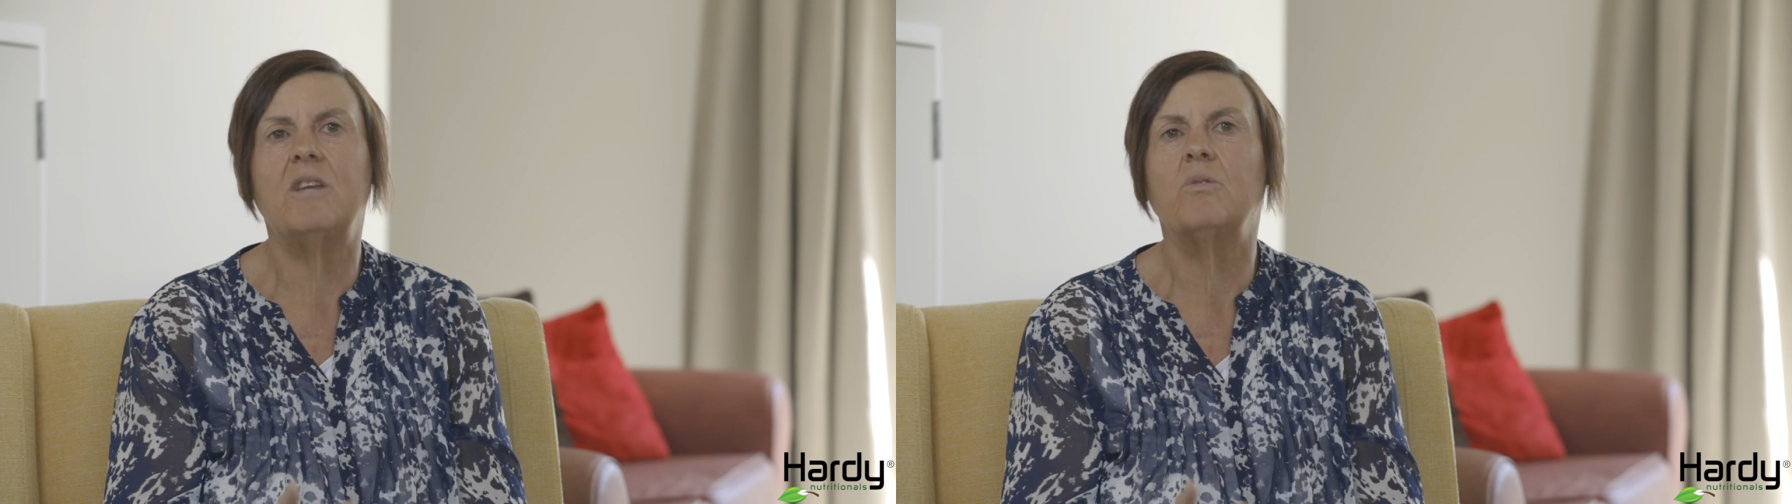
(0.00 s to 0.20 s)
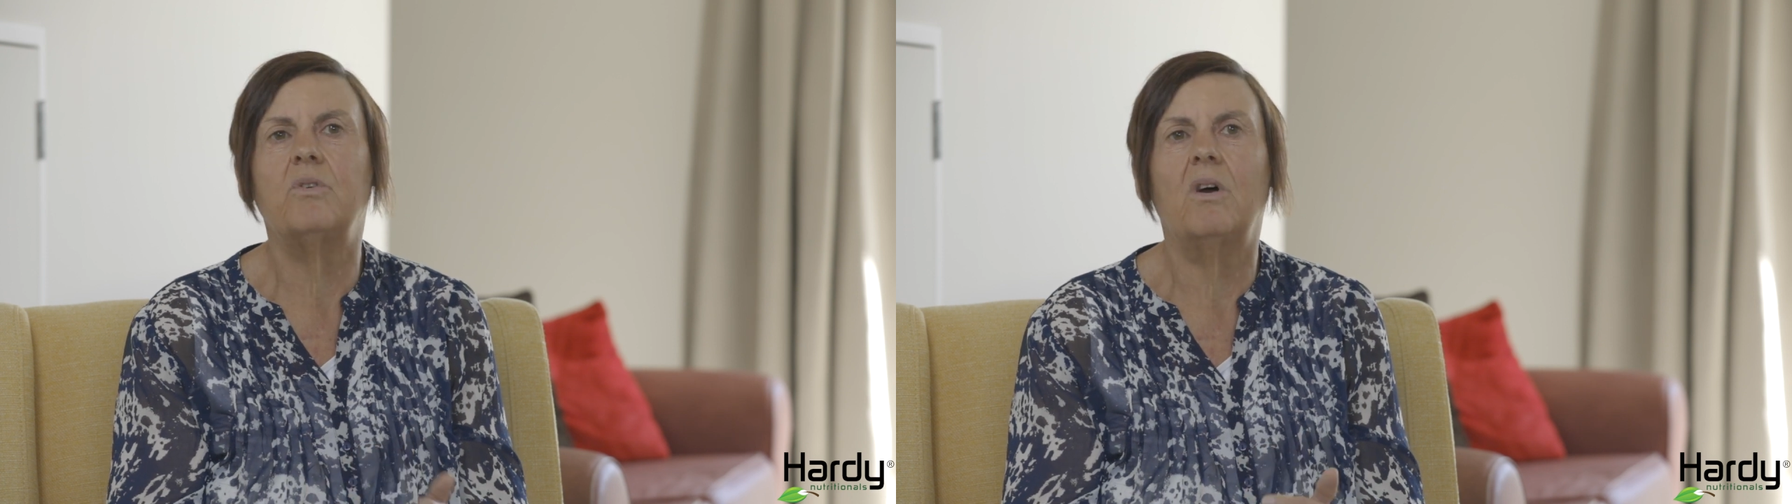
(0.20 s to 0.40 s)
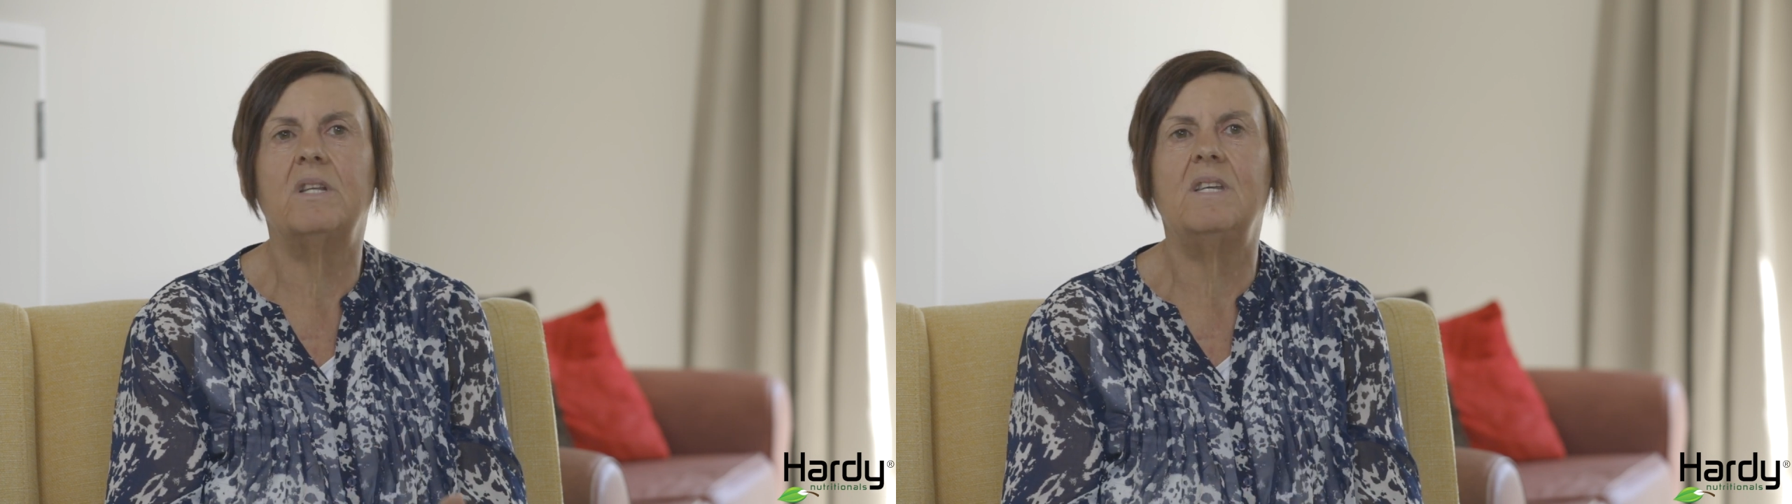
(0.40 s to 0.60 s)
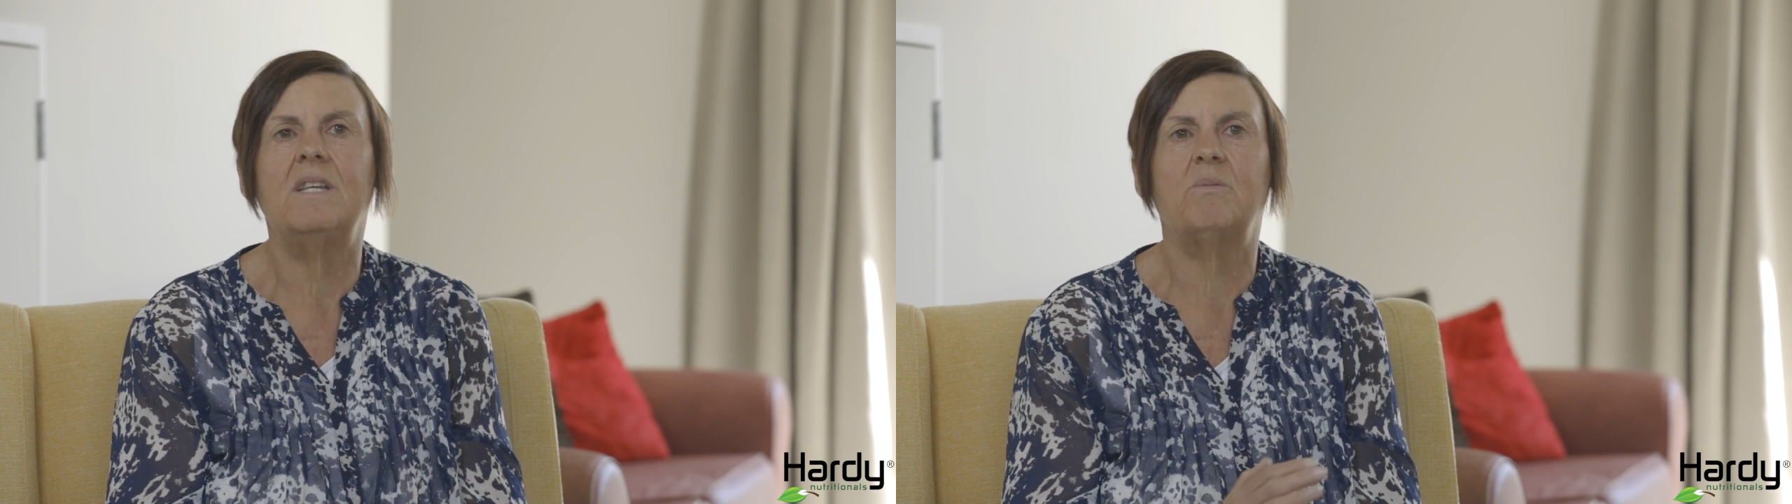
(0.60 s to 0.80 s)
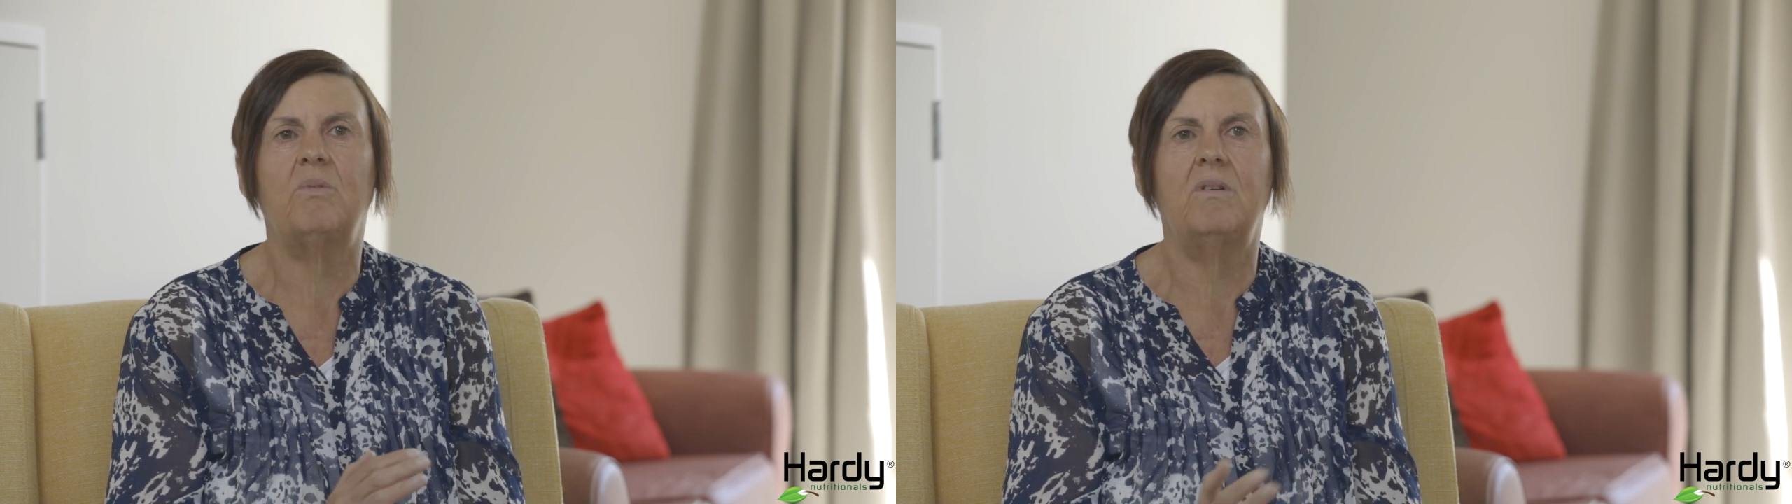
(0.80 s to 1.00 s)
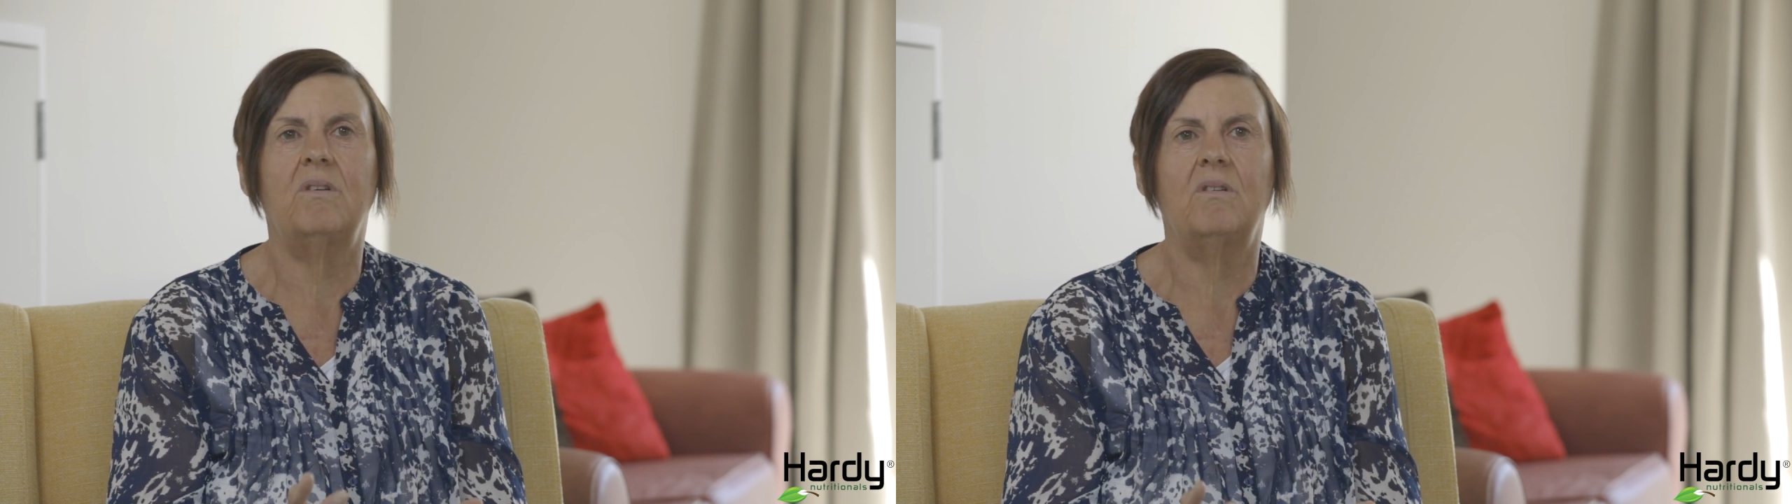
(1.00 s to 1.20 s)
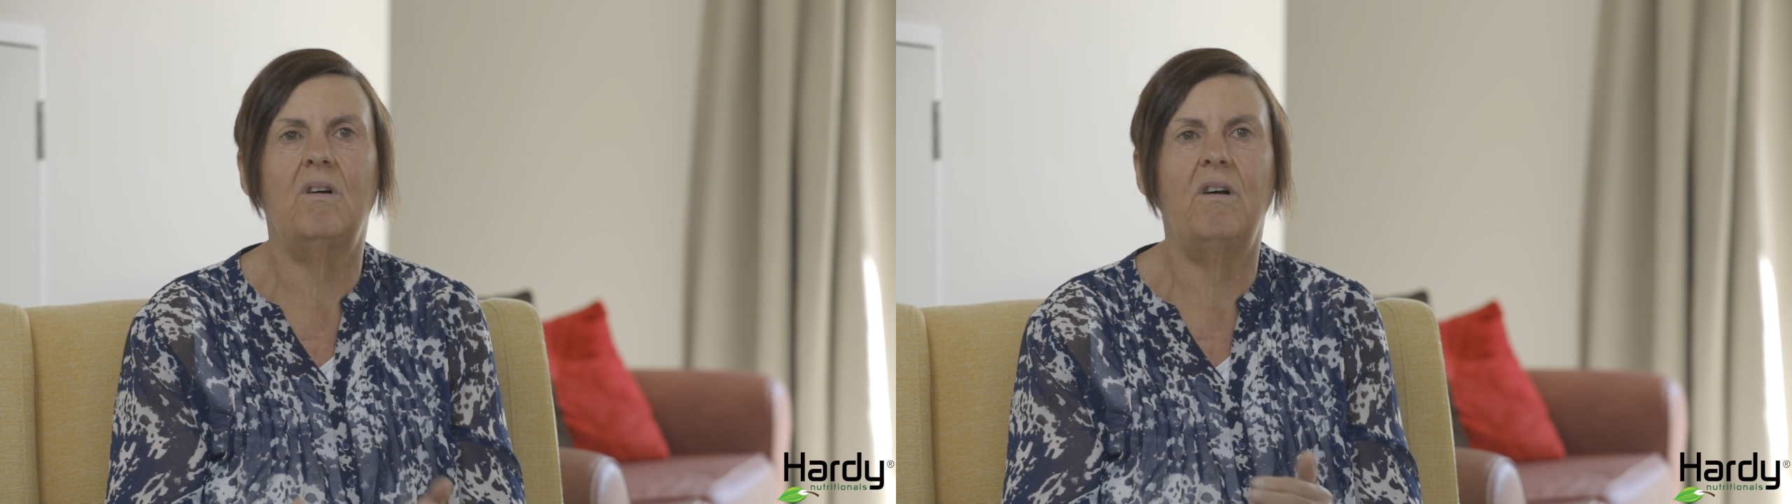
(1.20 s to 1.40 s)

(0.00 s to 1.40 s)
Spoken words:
8 or 9 years when